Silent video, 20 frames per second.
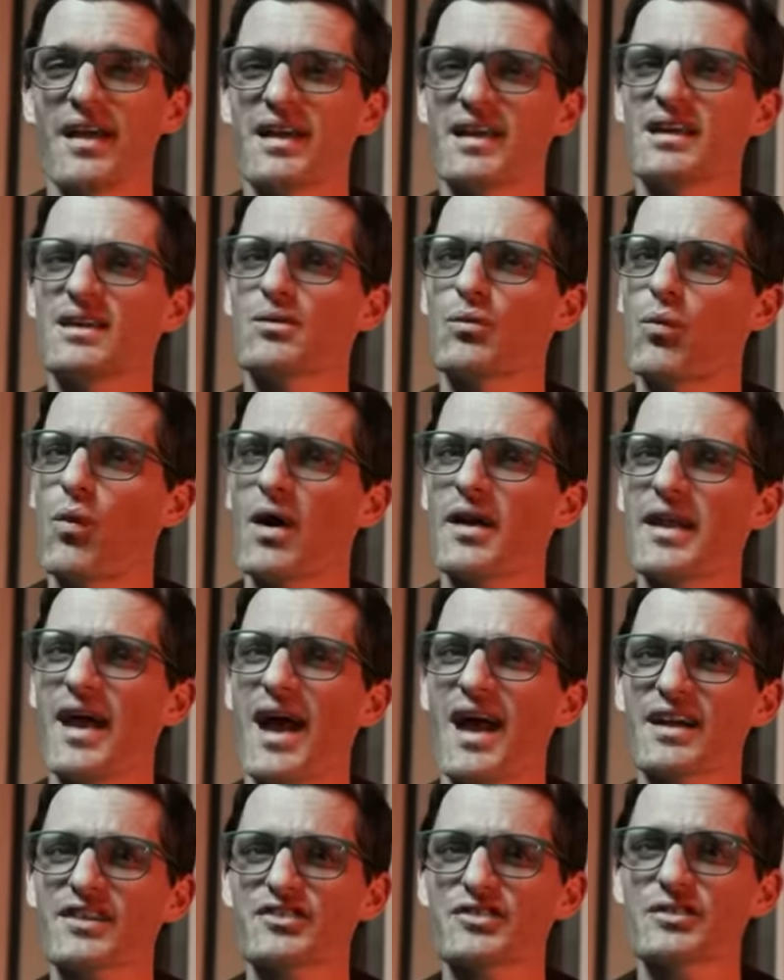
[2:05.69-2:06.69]
And what
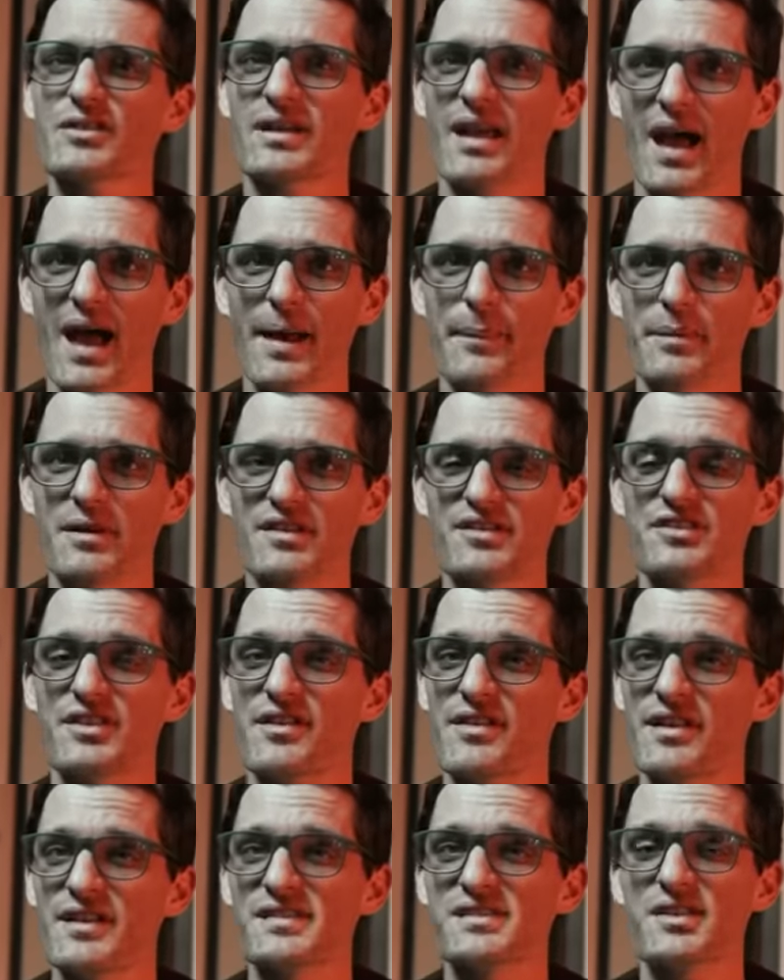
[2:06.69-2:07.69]
actually happened to
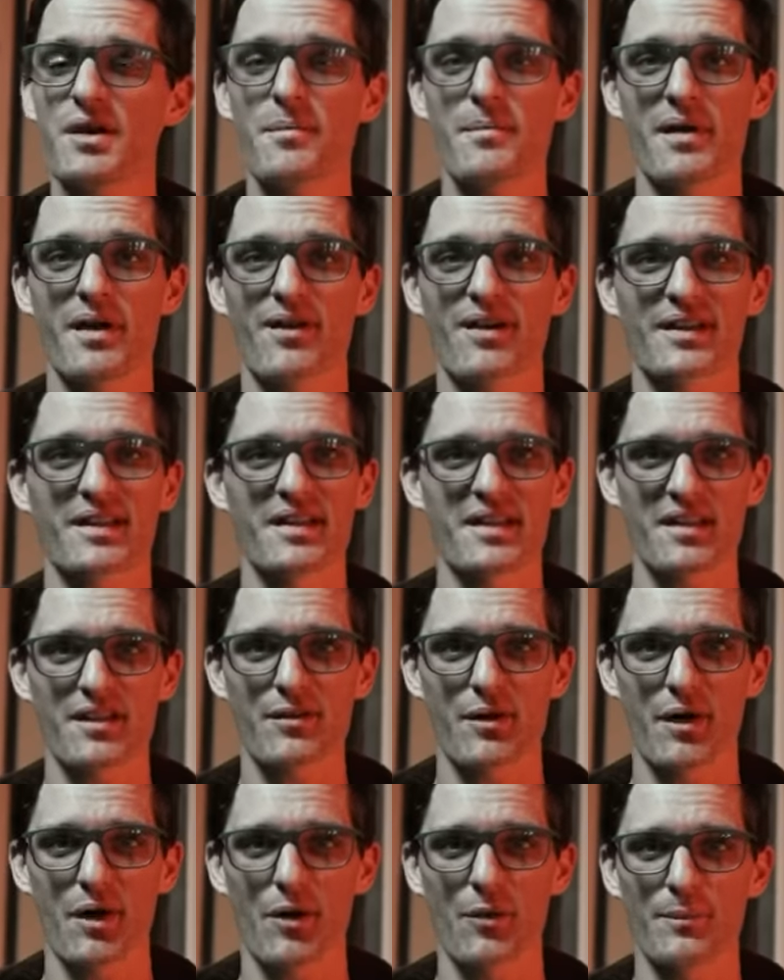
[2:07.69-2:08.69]
this American
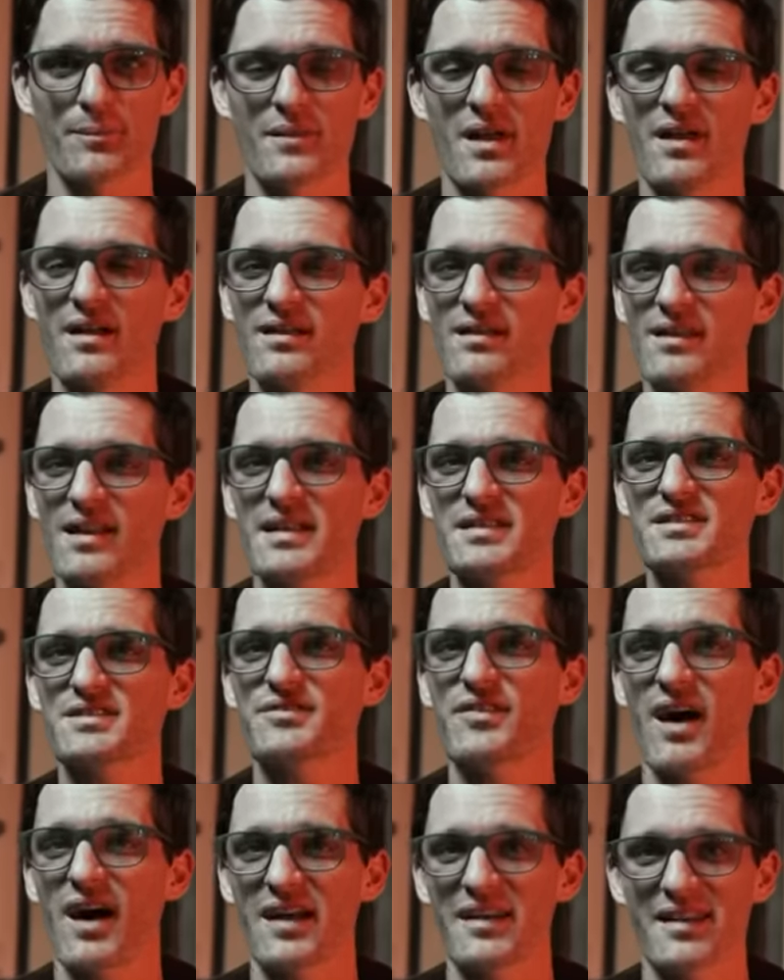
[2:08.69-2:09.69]
hero? Let's
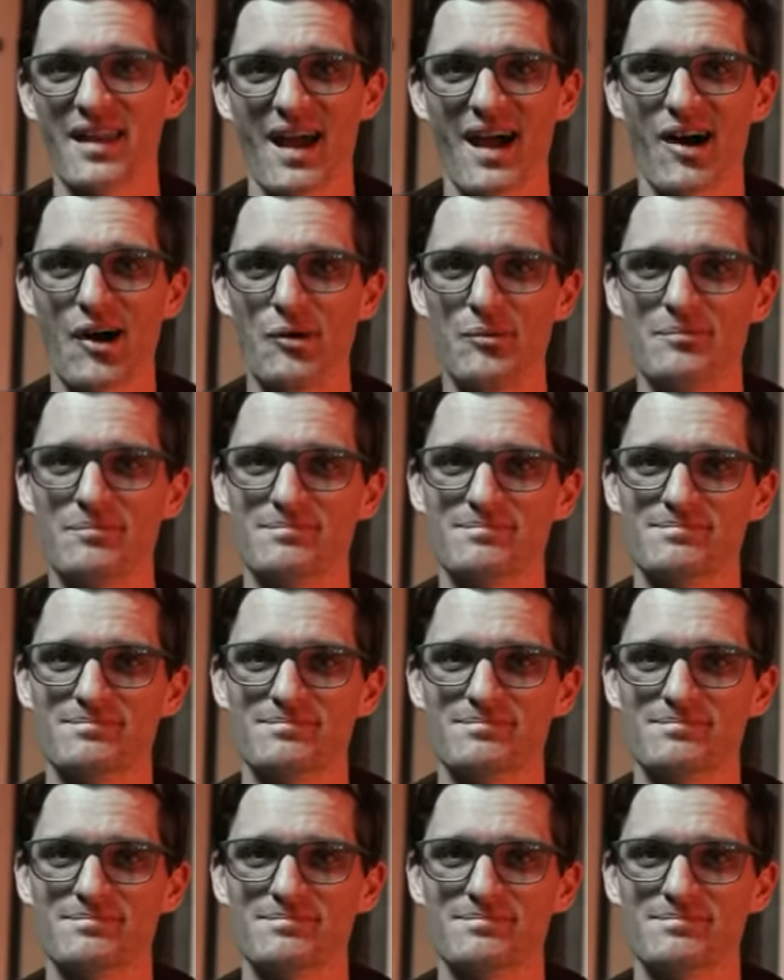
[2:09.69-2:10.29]
find out.